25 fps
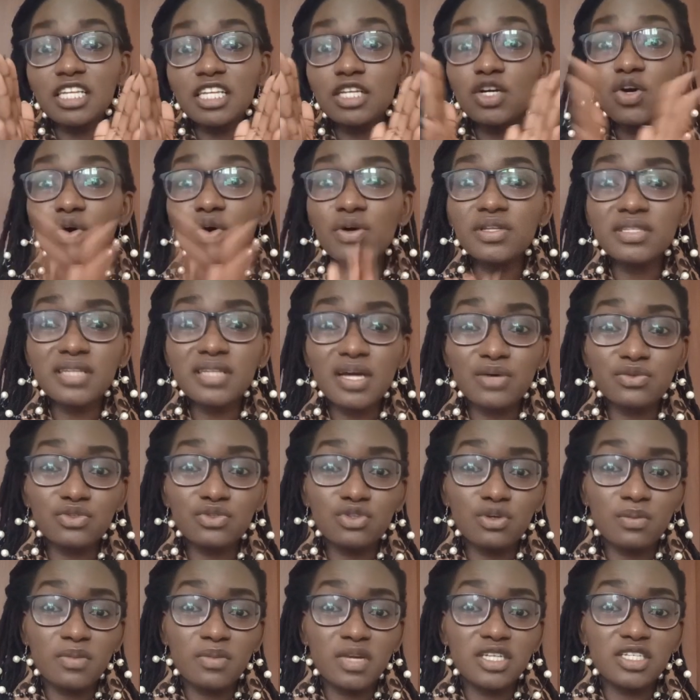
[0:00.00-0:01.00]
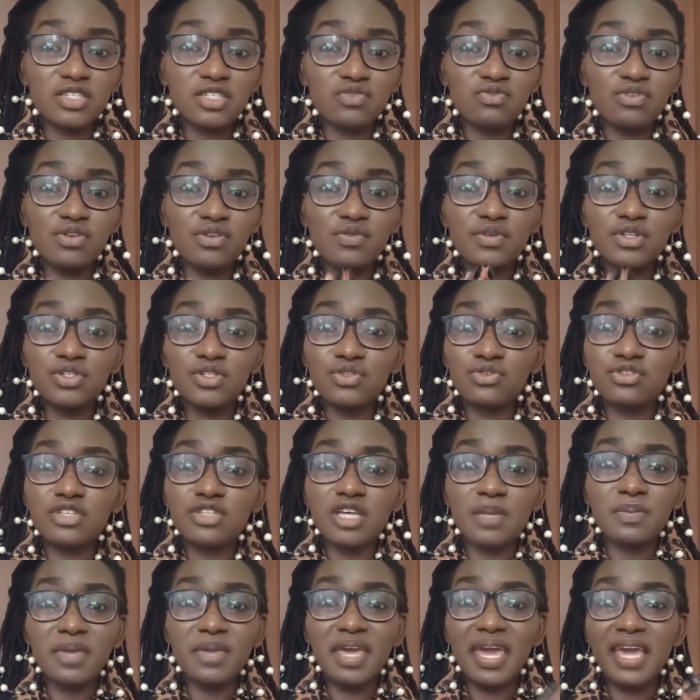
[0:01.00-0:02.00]
gone down so much, has really reduced,
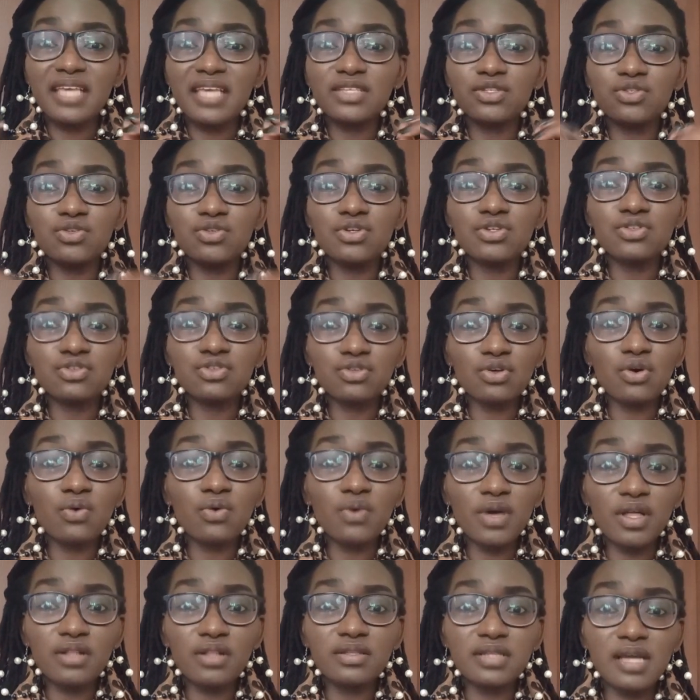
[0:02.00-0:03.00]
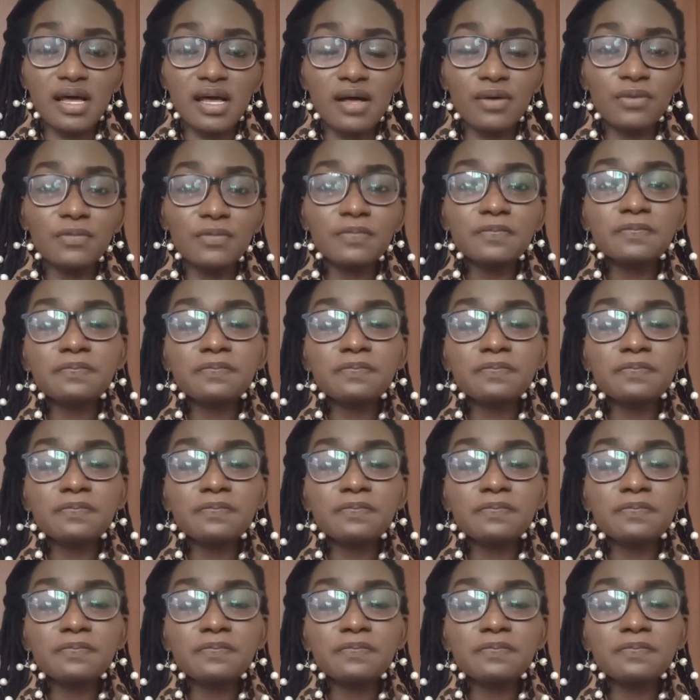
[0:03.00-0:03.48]
and my hair is doing so well now.